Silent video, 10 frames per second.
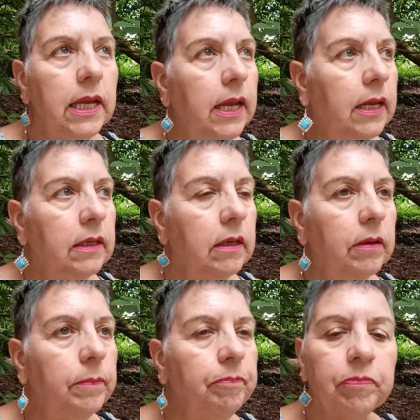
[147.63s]
And
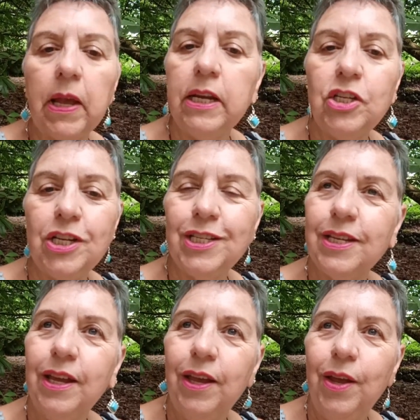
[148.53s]

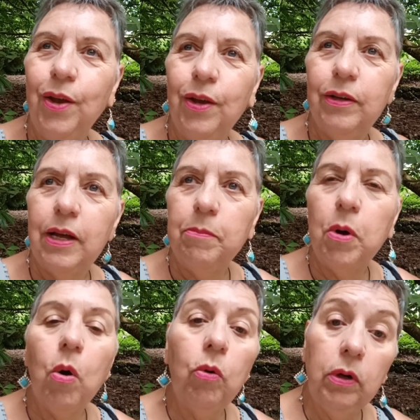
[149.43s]
I'm
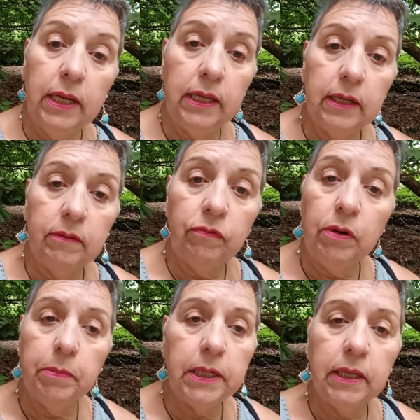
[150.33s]
an older
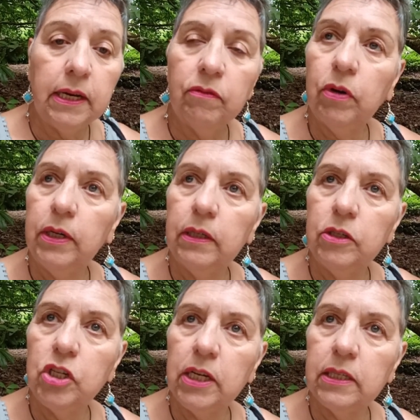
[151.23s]
woman and I want to
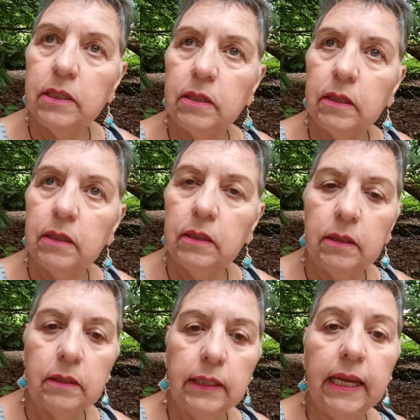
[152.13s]
just
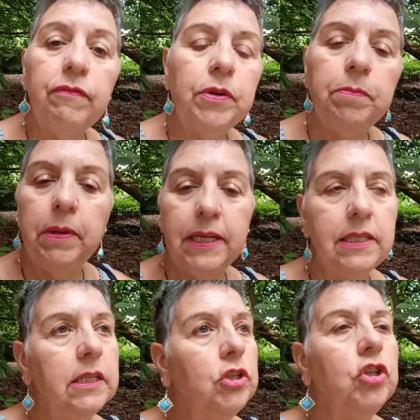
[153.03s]
give the
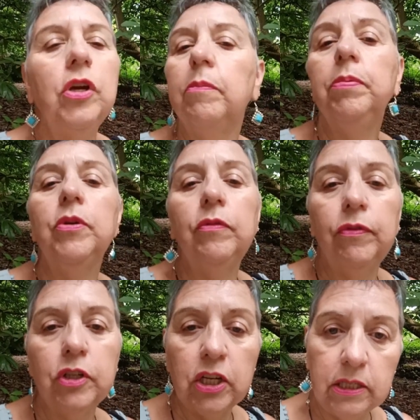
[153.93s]
message, you are
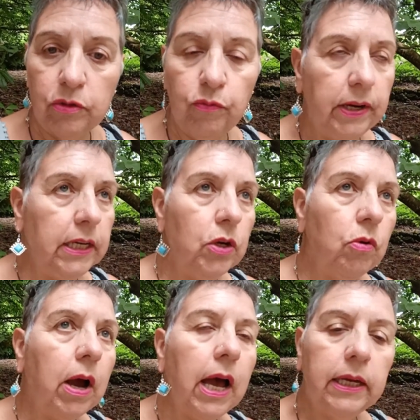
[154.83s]
beautiful just the way
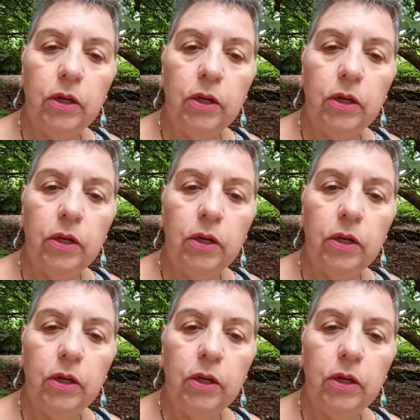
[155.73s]
you are.